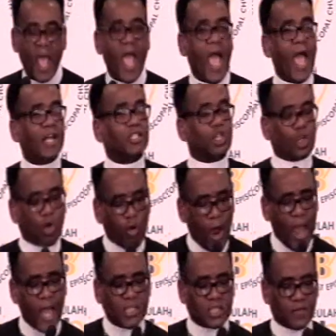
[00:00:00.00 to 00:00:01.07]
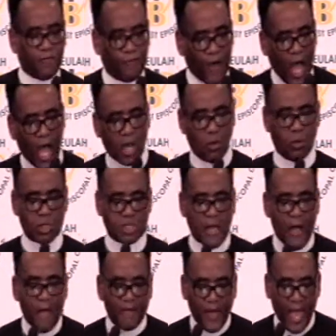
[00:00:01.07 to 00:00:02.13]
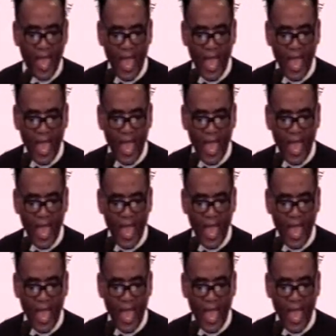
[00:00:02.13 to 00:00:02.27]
As Christ followers, the